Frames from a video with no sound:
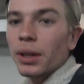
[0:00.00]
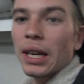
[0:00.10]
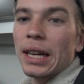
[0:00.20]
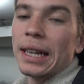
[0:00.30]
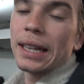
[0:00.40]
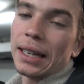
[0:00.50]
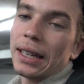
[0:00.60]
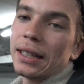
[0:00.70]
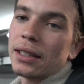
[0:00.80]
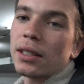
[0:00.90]
with in
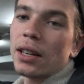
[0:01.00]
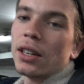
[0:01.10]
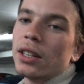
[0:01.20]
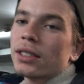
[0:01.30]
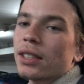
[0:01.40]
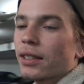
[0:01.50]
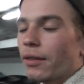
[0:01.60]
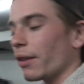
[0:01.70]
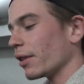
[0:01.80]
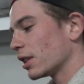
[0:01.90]
his
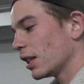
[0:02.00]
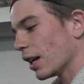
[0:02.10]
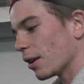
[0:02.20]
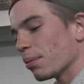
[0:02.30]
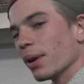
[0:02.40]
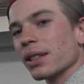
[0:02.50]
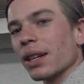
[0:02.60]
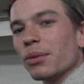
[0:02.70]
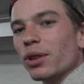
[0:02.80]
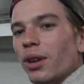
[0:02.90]
675LT and a Press
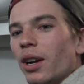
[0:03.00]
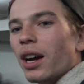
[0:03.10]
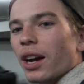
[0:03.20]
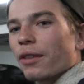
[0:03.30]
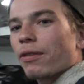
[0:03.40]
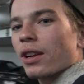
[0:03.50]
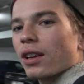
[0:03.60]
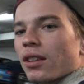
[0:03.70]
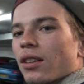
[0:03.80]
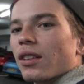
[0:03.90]
M2. How are you feeling?